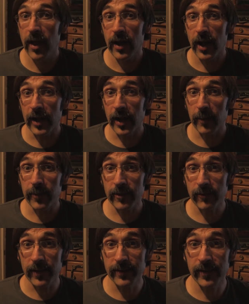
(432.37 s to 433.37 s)
Got a couple of
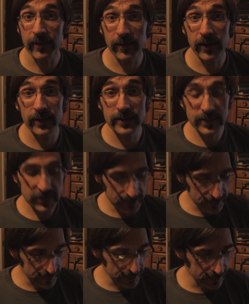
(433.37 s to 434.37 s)

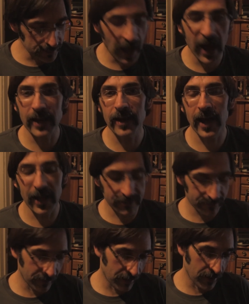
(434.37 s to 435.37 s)
Criterions. Not
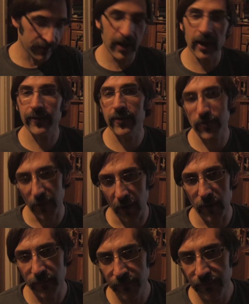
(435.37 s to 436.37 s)
at the
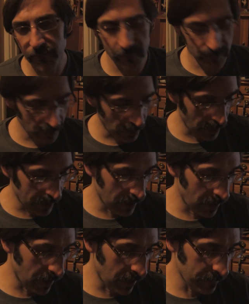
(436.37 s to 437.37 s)
show.
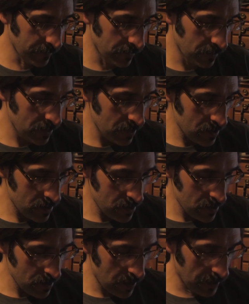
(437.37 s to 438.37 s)
I
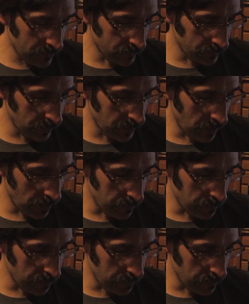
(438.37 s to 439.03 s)
actually